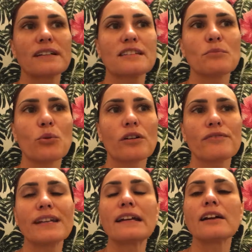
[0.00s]
it's more
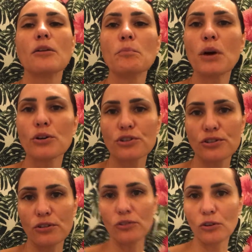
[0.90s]
of an
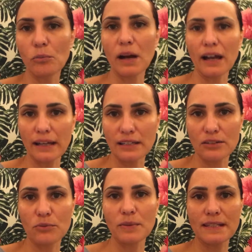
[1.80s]
emotional mind
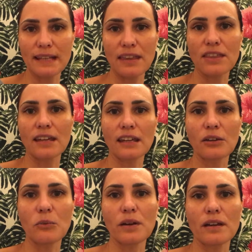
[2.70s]
when we say
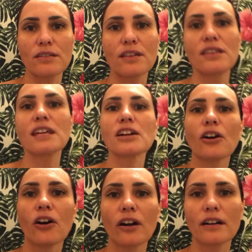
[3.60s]
thinking with the
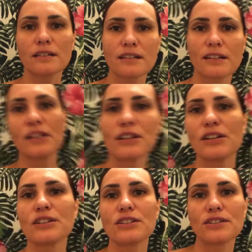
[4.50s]
heart.
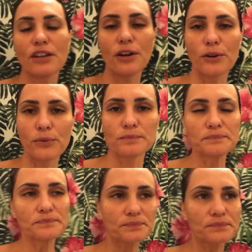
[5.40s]
So
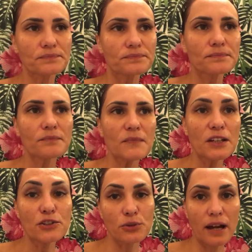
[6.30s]

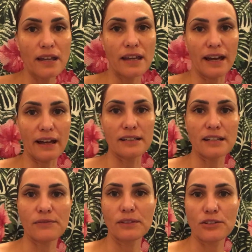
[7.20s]
try that.
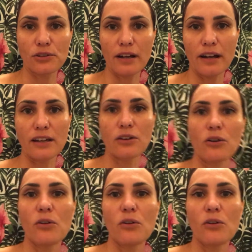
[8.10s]
Definitely try